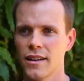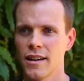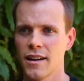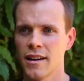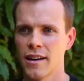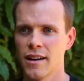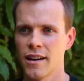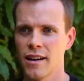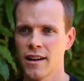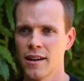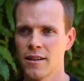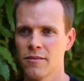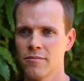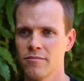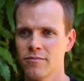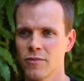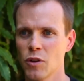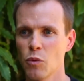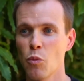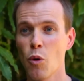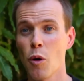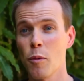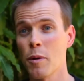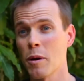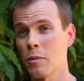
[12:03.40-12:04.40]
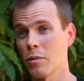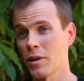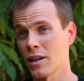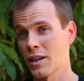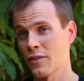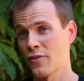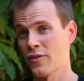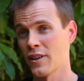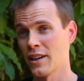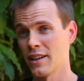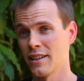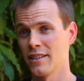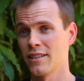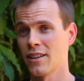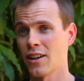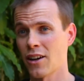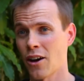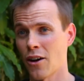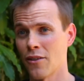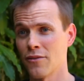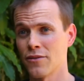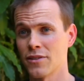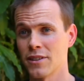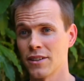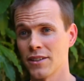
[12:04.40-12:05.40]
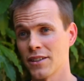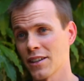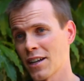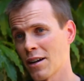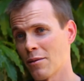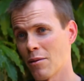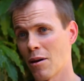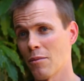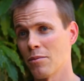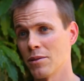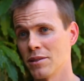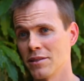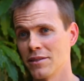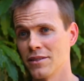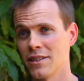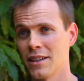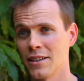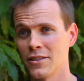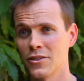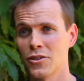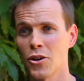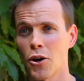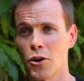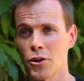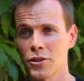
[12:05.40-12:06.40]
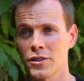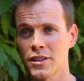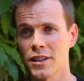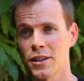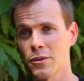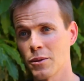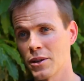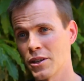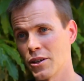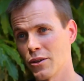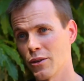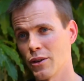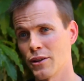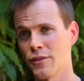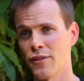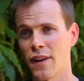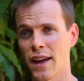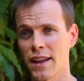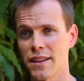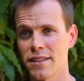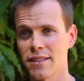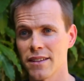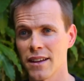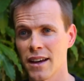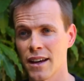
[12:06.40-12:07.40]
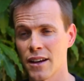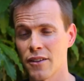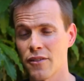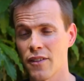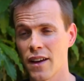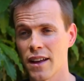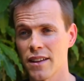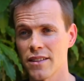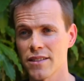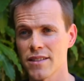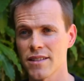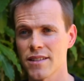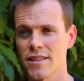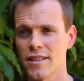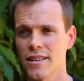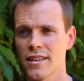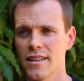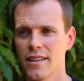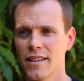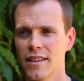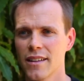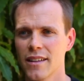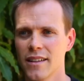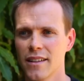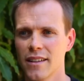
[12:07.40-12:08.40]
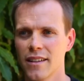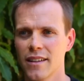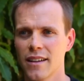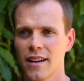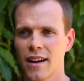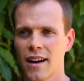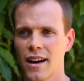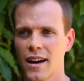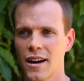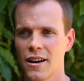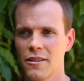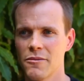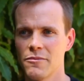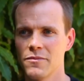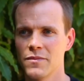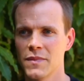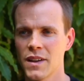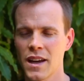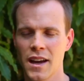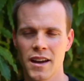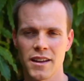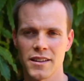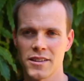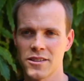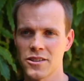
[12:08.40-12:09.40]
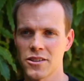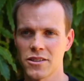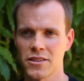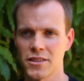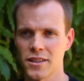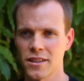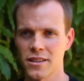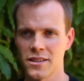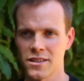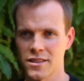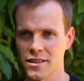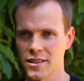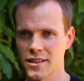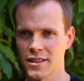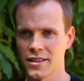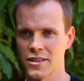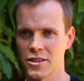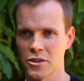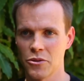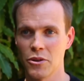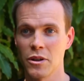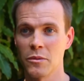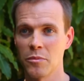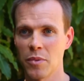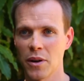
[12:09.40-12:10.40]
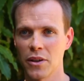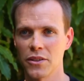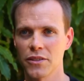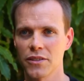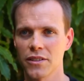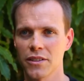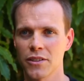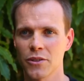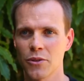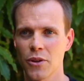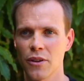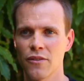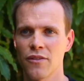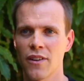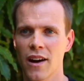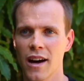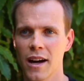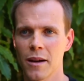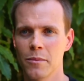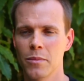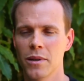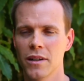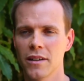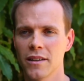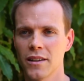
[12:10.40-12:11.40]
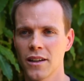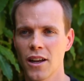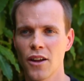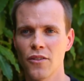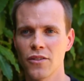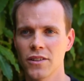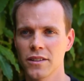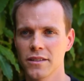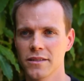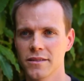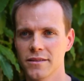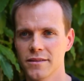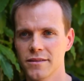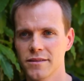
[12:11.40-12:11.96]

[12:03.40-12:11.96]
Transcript: the more people that feel confident to come up and talk to you when you're at events. Yeah, it's a great buzz, it's a great vibe, I love it.